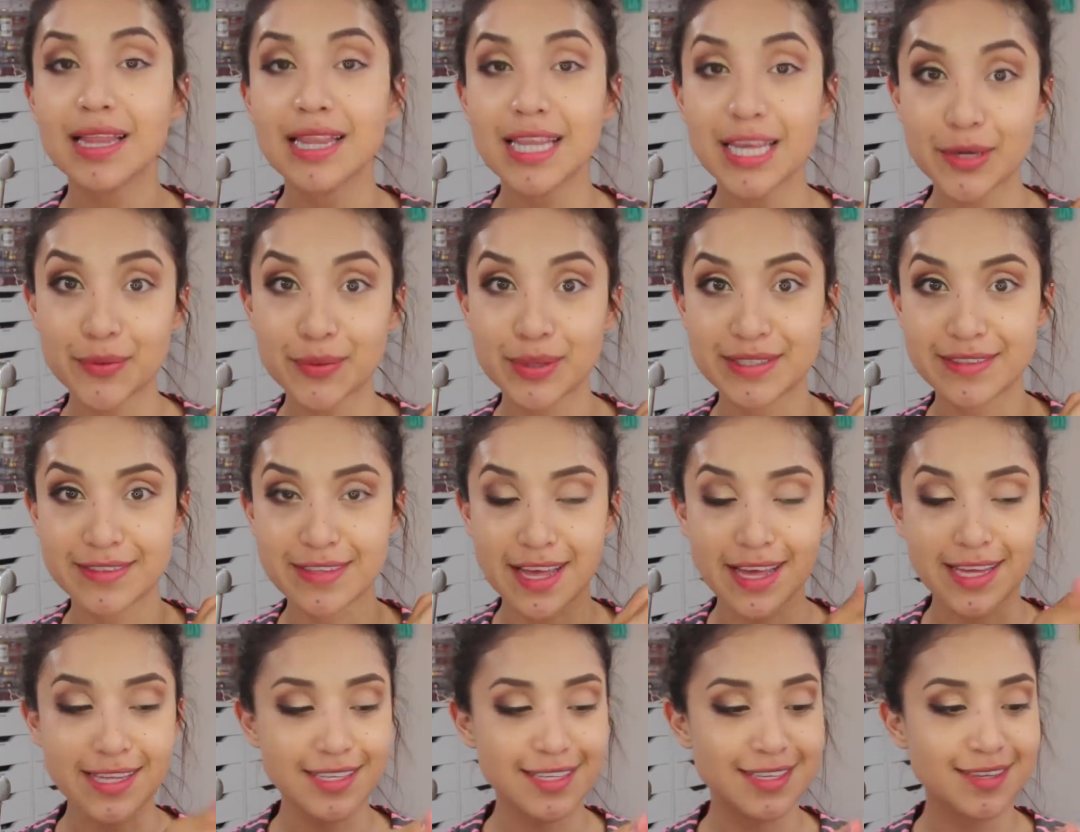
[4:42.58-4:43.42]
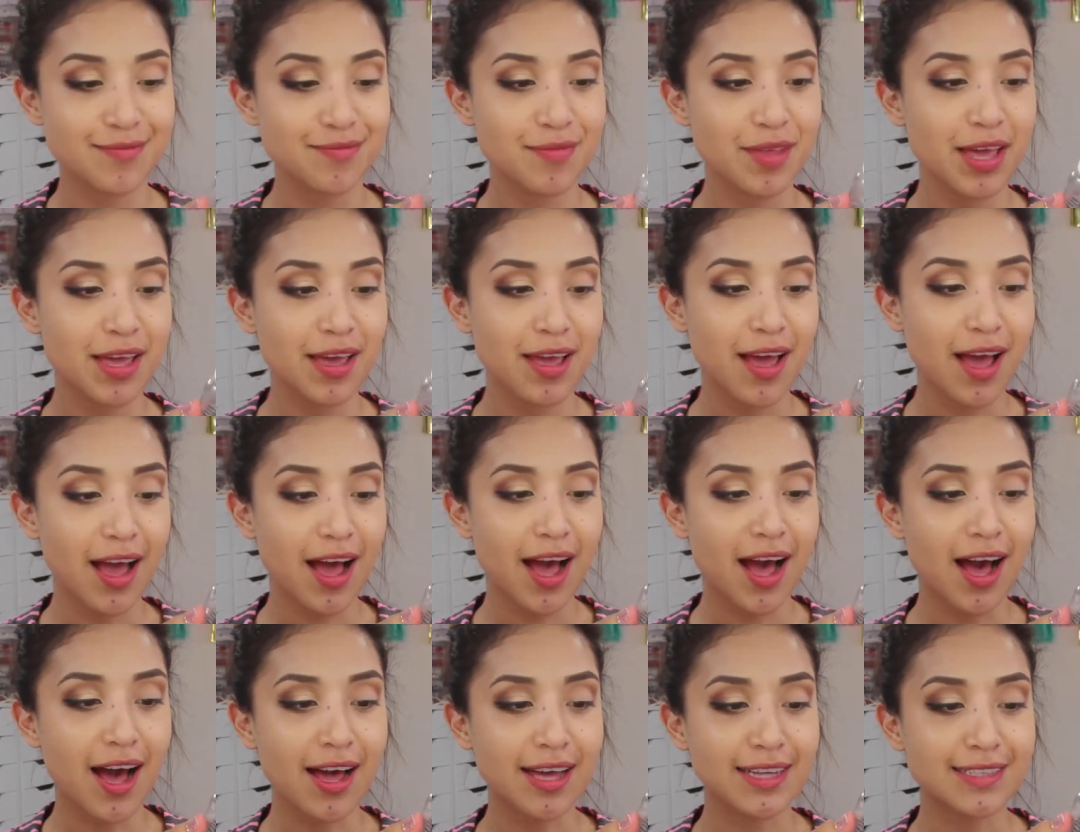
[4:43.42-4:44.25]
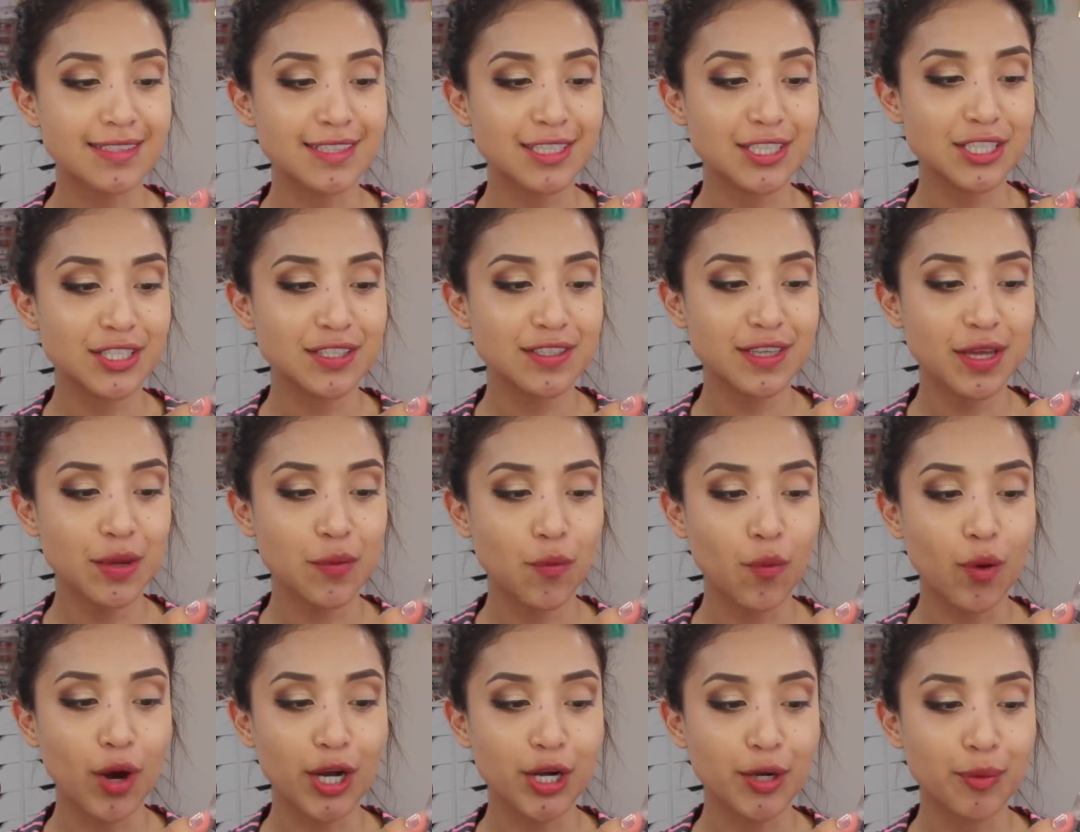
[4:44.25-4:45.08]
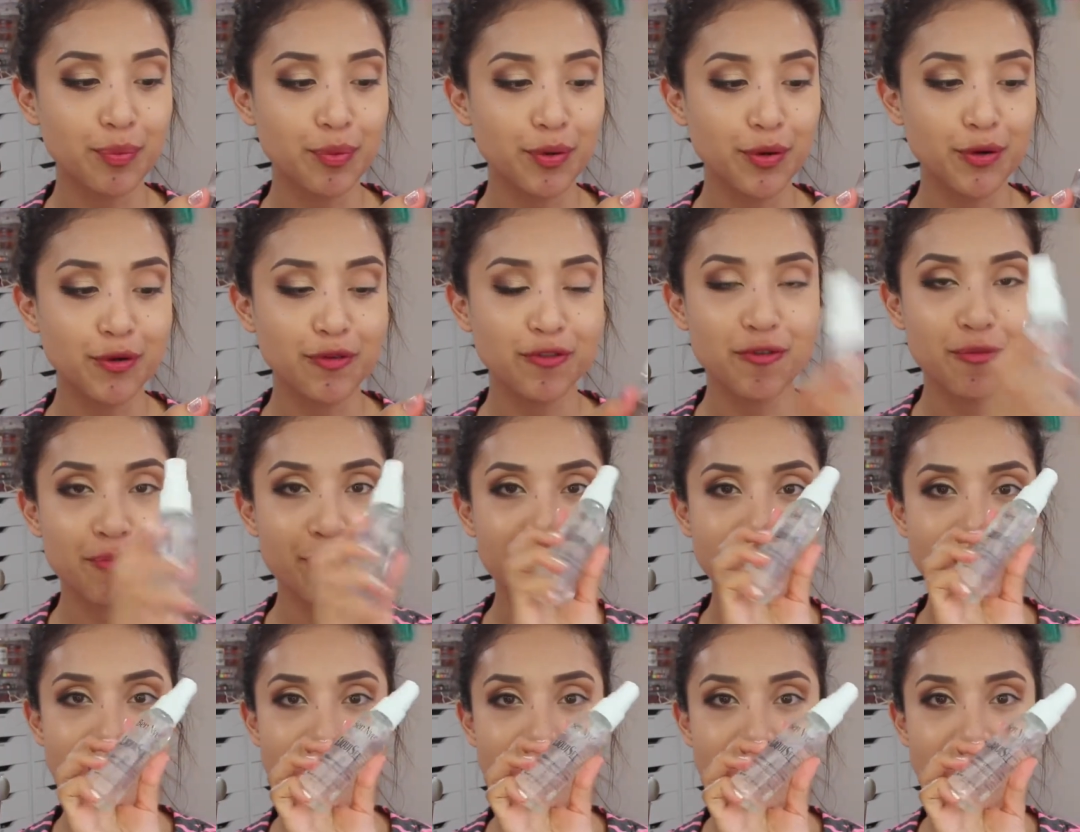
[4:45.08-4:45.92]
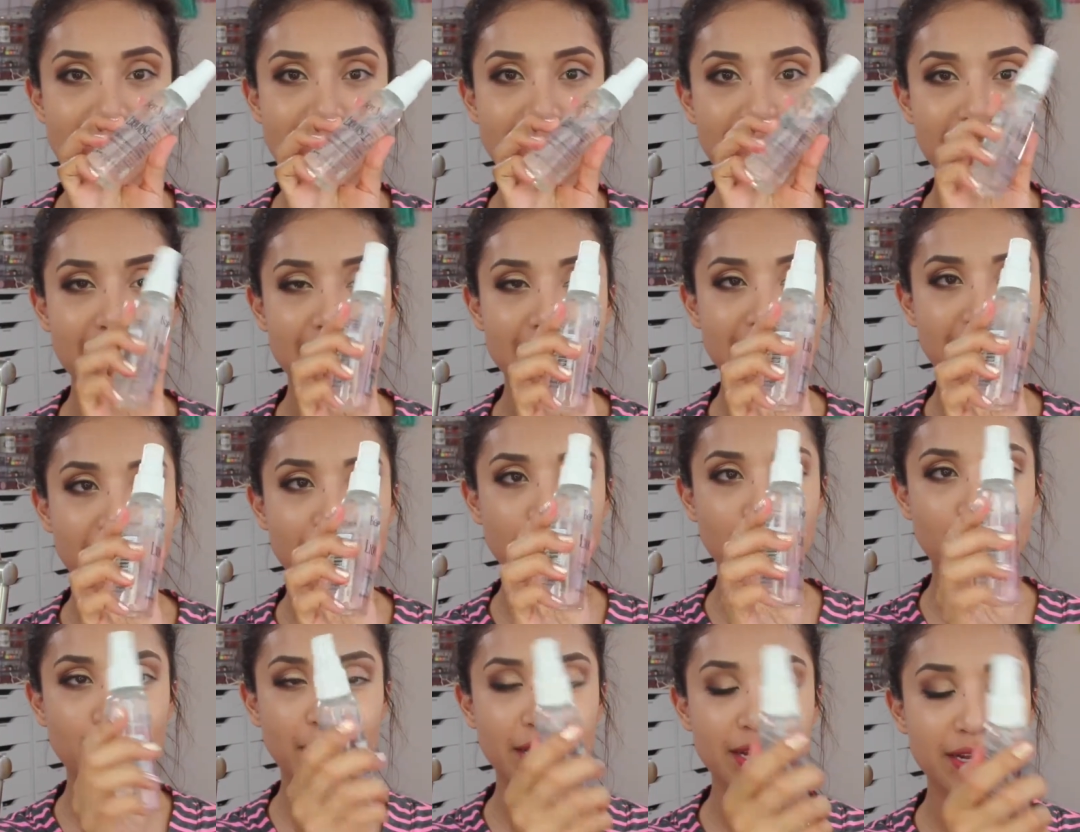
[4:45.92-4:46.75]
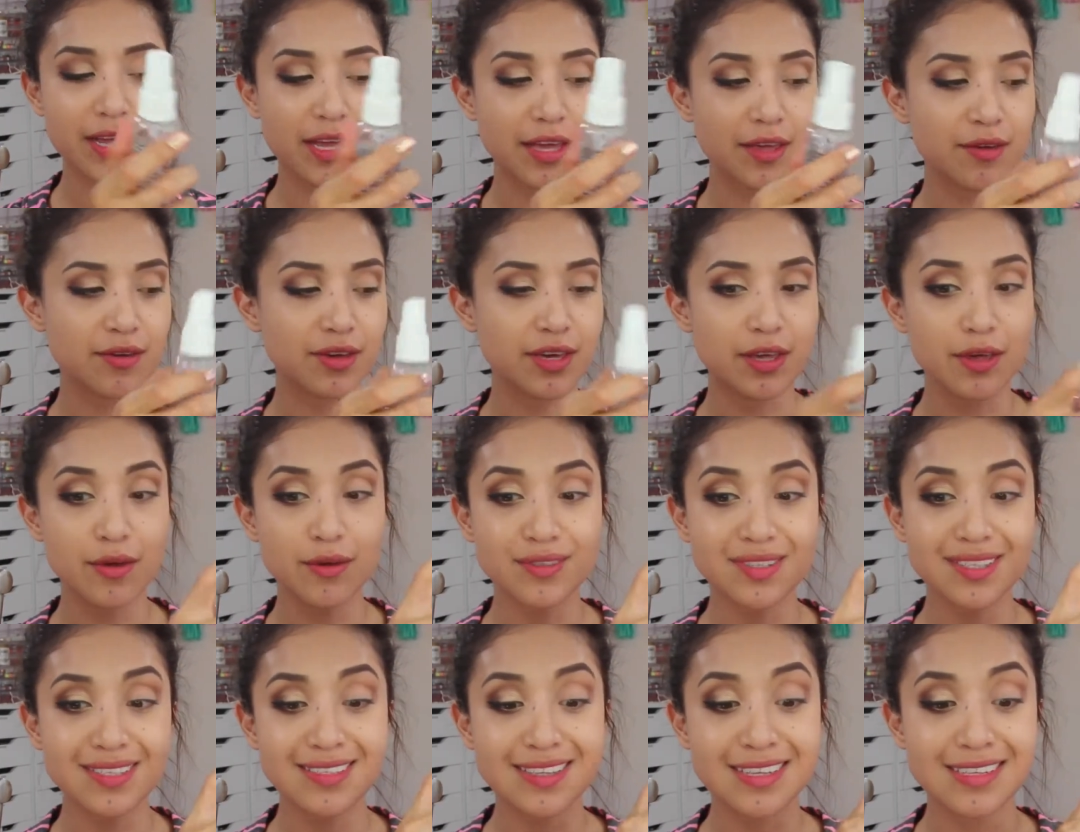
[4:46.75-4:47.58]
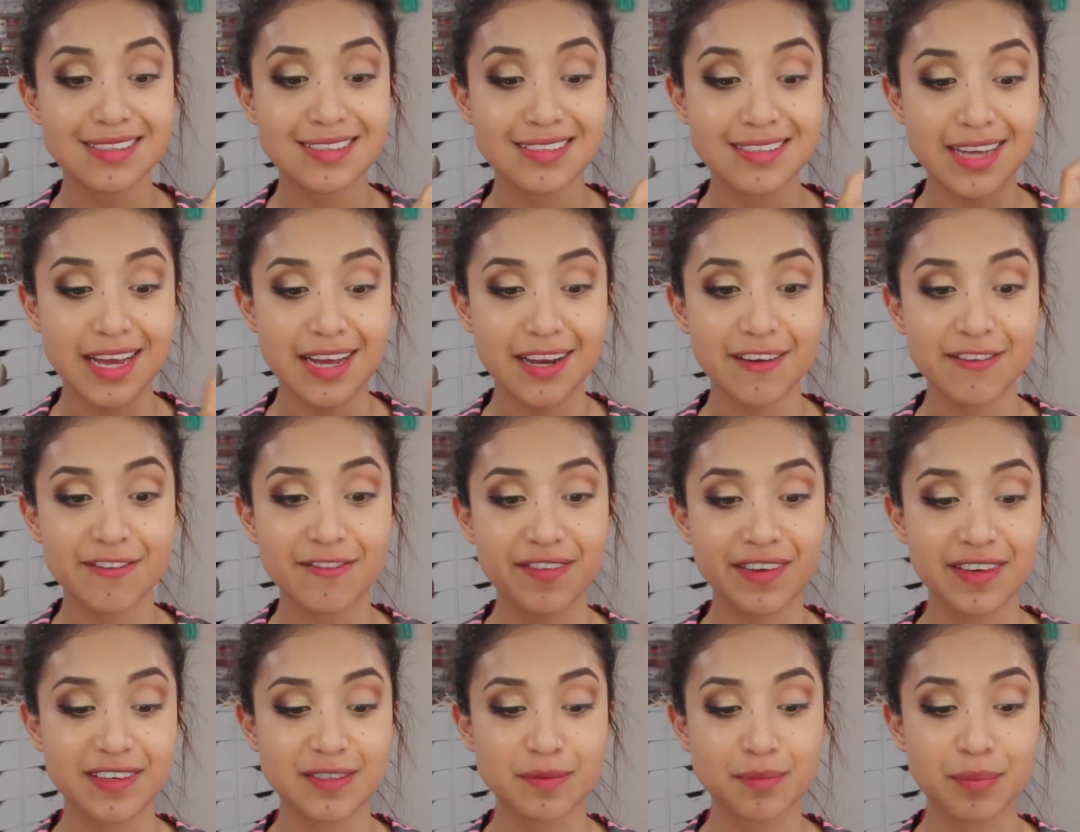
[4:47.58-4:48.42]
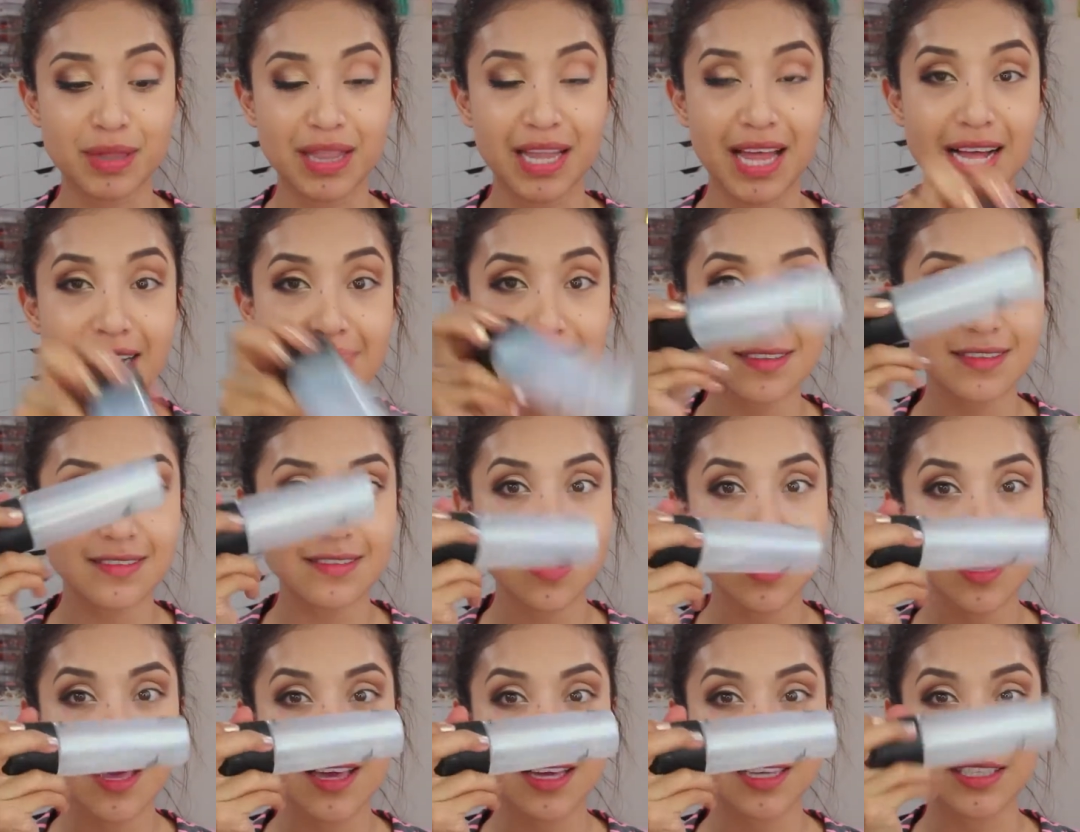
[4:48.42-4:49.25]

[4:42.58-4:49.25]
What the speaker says: It's just a waterproof mixing liquid, and you can use this instead of Fix Plus,